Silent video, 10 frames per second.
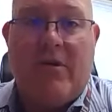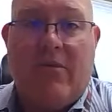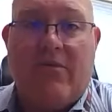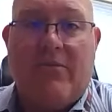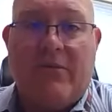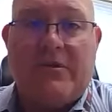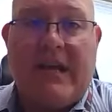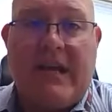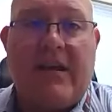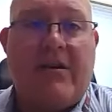but over the
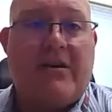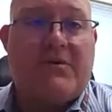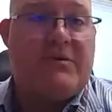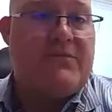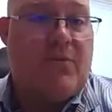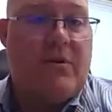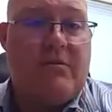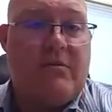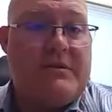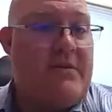first 8 years was
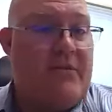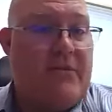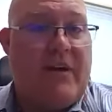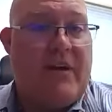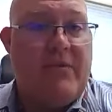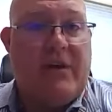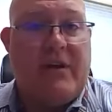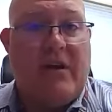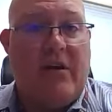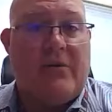$475 million.